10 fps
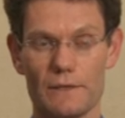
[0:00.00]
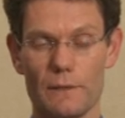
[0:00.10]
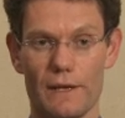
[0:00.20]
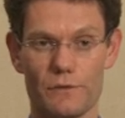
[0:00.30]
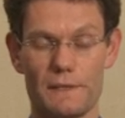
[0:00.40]

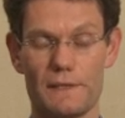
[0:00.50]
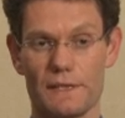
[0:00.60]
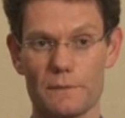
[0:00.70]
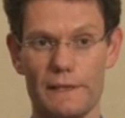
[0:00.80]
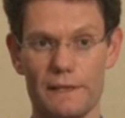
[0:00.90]
to about
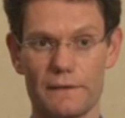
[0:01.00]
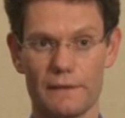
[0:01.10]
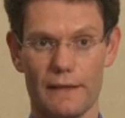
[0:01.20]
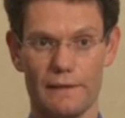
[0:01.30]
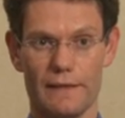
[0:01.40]
26
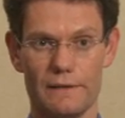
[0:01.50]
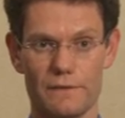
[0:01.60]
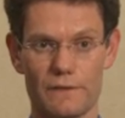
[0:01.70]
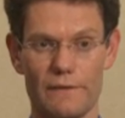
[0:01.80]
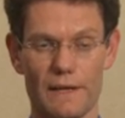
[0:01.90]
million at the end
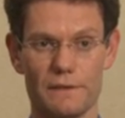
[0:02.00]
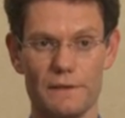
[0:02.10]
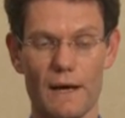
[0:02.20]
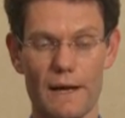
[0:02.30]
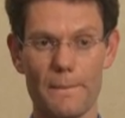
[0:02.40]
of
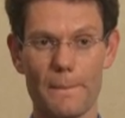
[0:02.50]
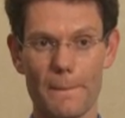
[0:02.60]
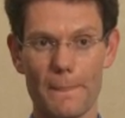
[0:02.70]
2009.